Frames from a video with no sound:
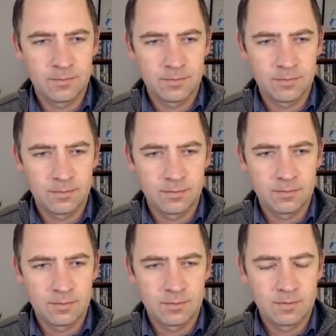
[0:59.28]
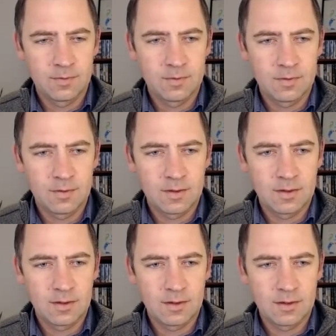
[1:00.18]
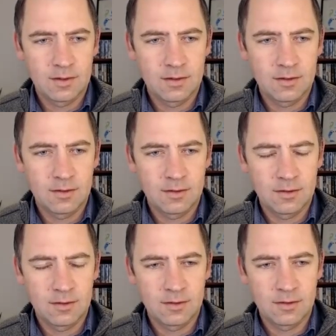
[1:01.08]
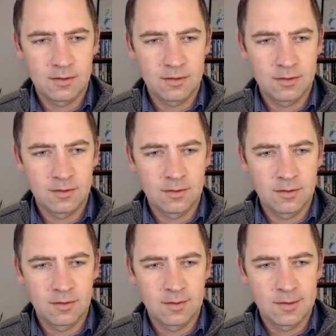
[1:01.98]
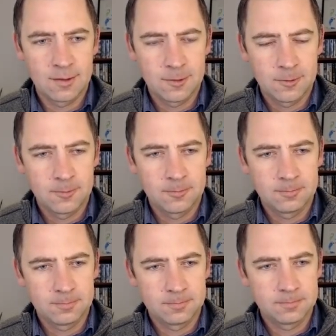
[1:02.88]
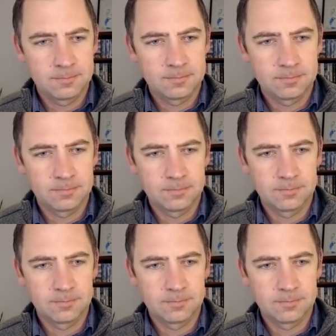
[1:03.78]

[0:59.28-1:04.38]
No words are spoken by the person on screen.